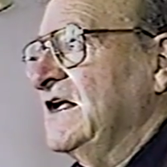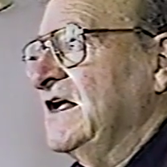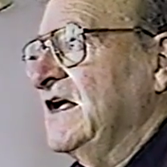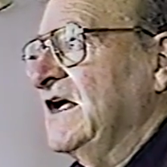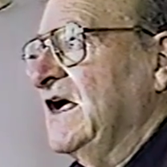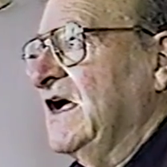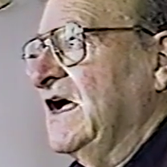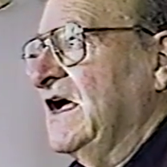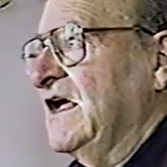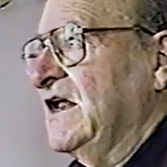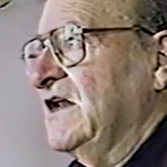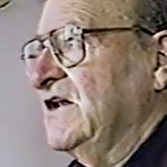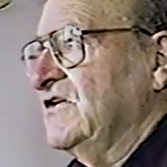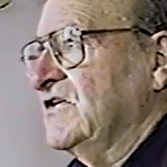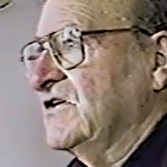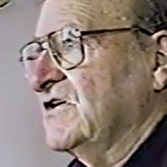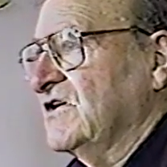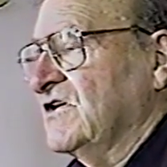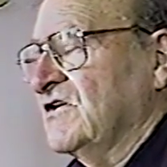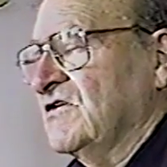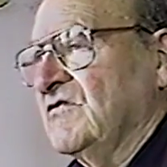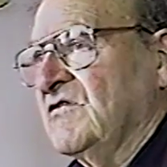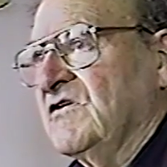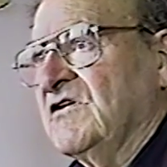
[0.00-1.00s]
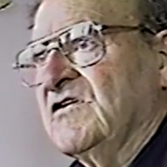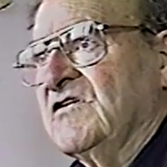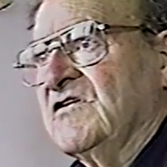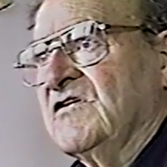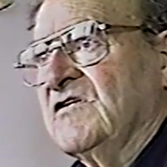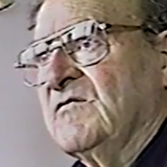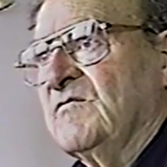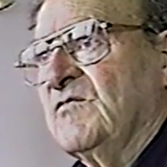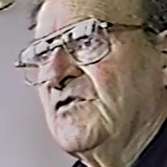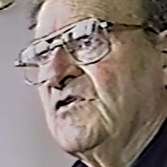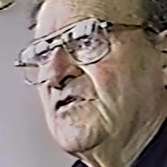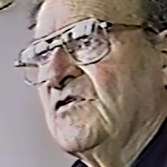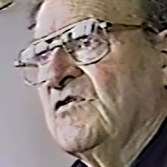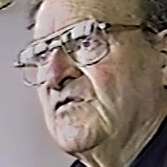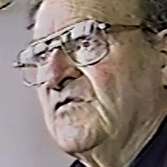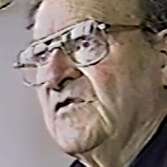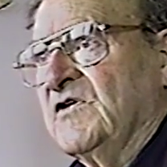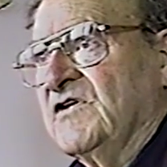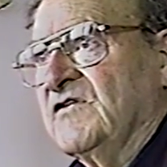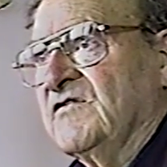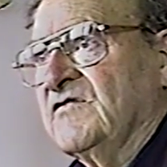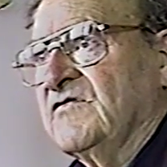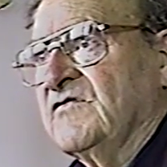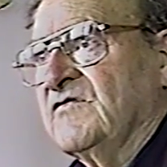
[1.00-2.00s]
and you got to go hunting tomorrow
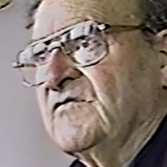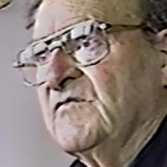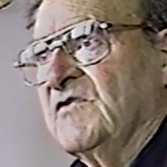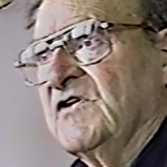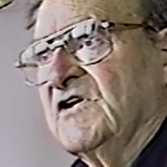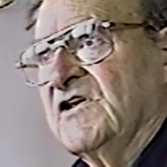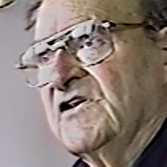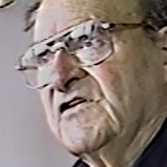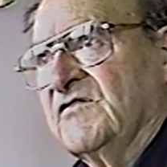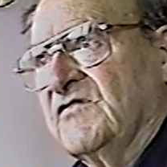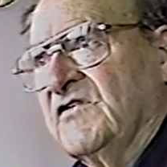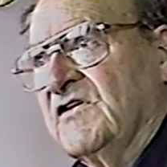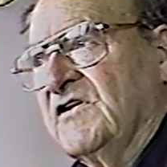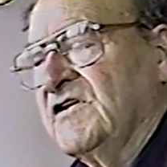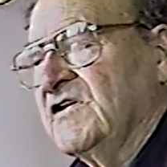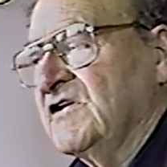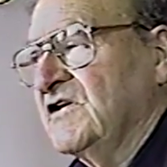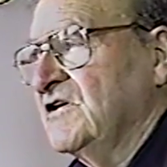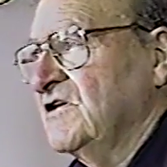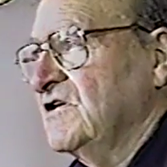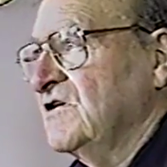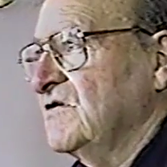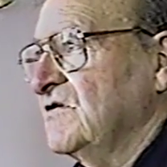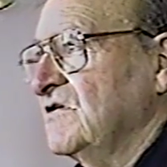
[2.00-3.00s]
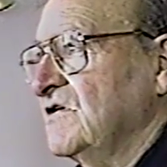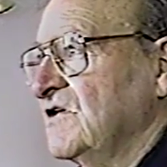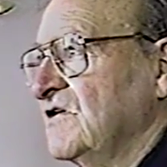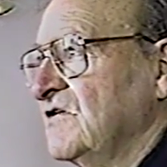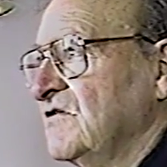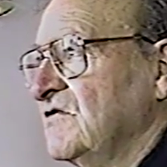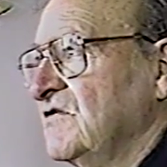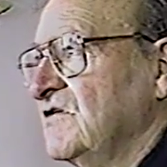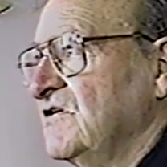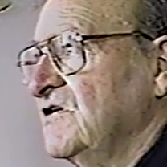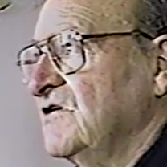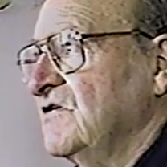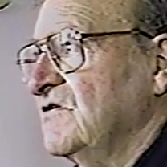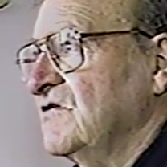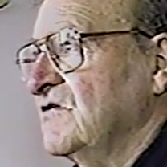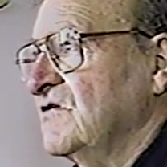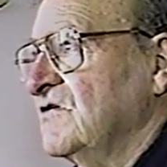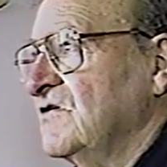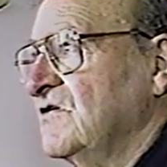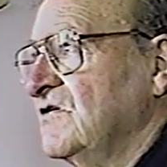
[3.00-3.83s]
with us. We got to try to get another deer.